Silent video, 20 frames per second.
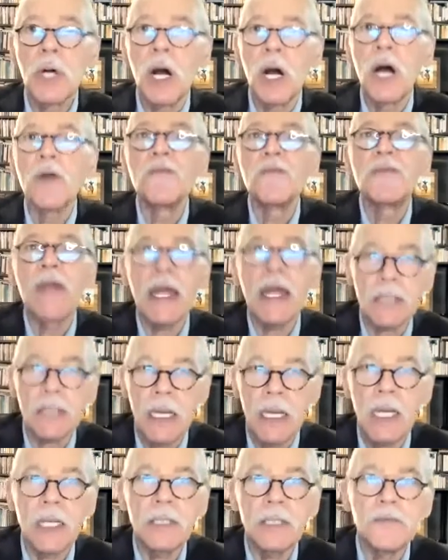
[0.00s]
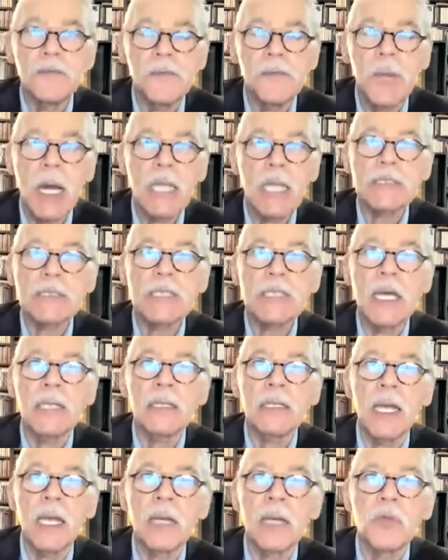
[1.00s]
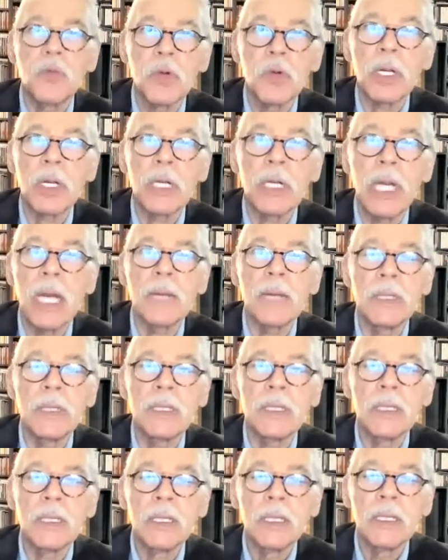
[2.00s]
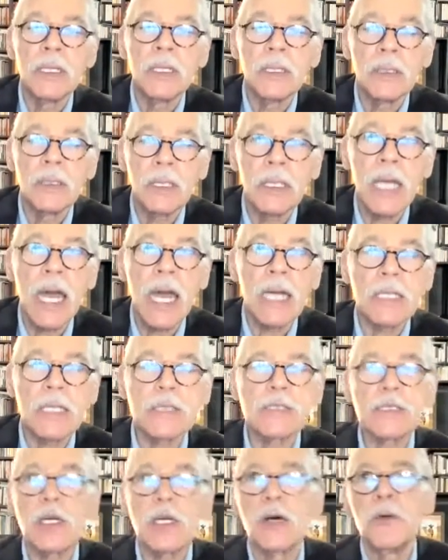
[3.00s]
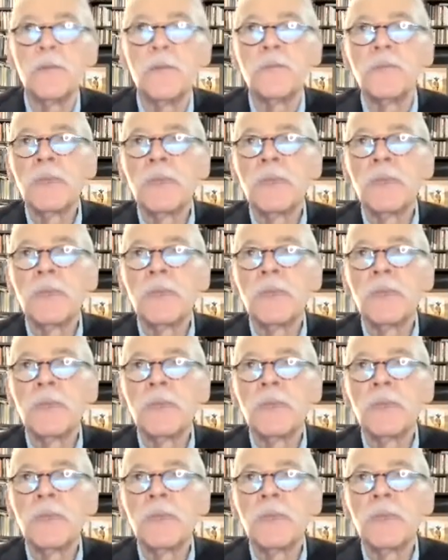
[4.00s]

of that kind of mindset and were climbing the ladder. So